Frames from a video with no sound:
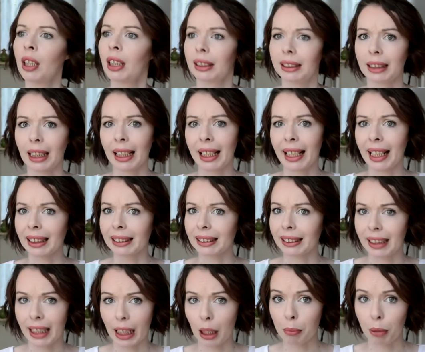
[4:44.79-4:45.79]
Sally
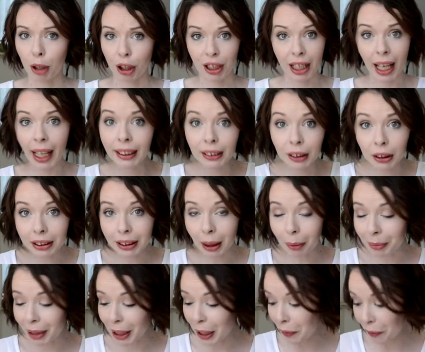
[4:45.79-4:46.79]
Hansen Airbrush Legs or
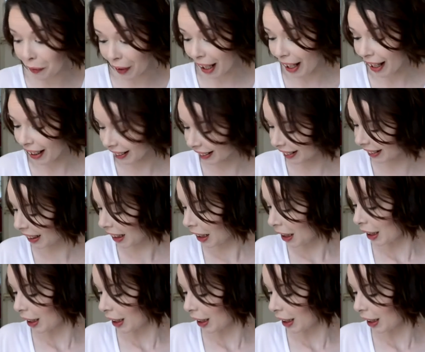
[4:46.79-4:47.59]
something first,